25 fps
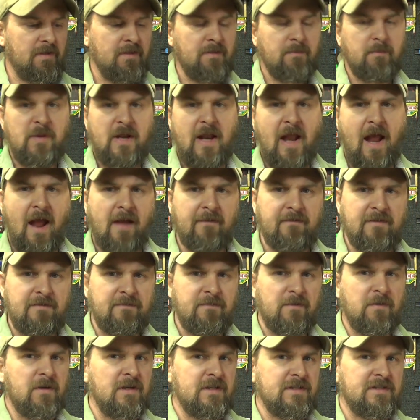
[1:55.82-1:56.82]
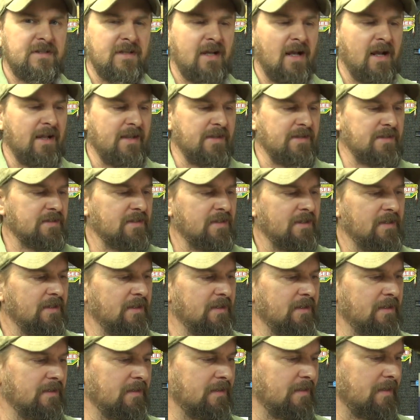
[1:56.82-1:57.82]
A bit heavy for its size.
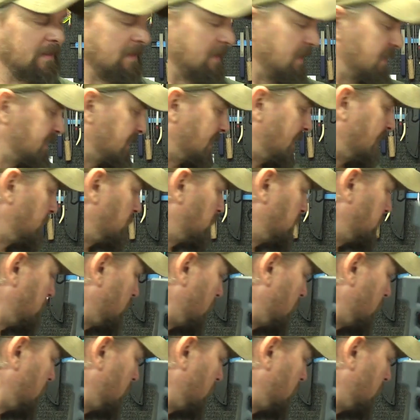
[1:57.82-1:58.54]
Like I said,